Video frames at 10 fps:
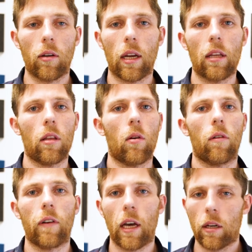you can hit the
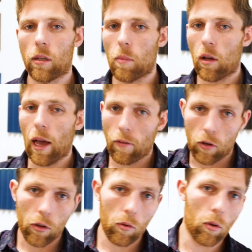notification bell
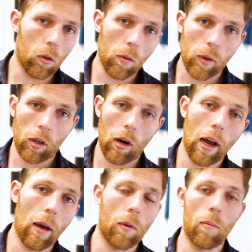after you do
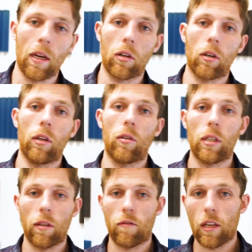subscribe to make sure you
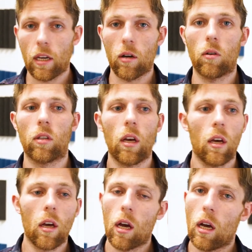see the videos.
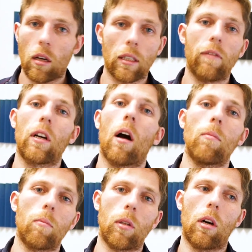Uh, leave a
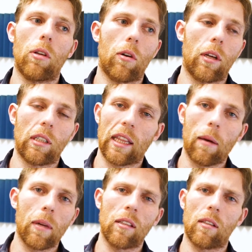comment below though, though. Like,
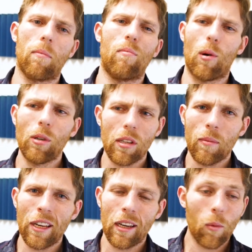that means the most to
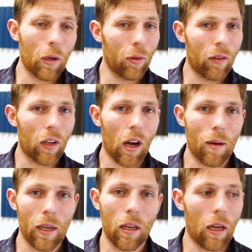me when you leave a
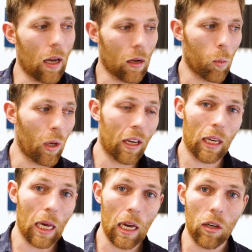comment and we
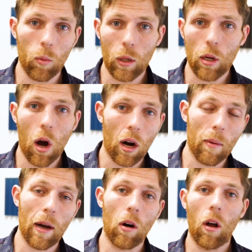engage and we talk
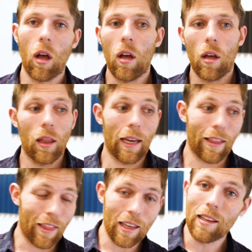about
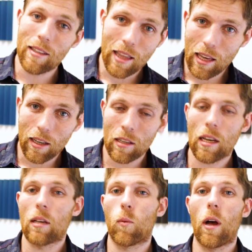like these things,
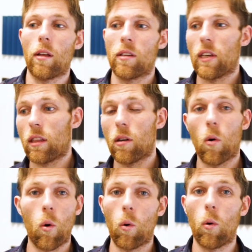as well as like the
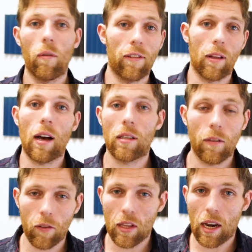whole
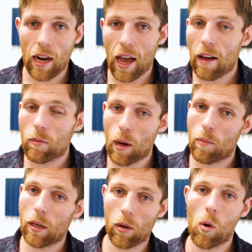philosophy that I have
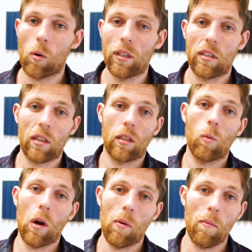about being a
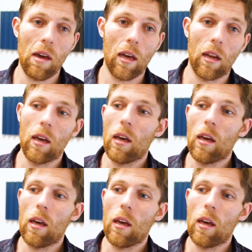holistically well man.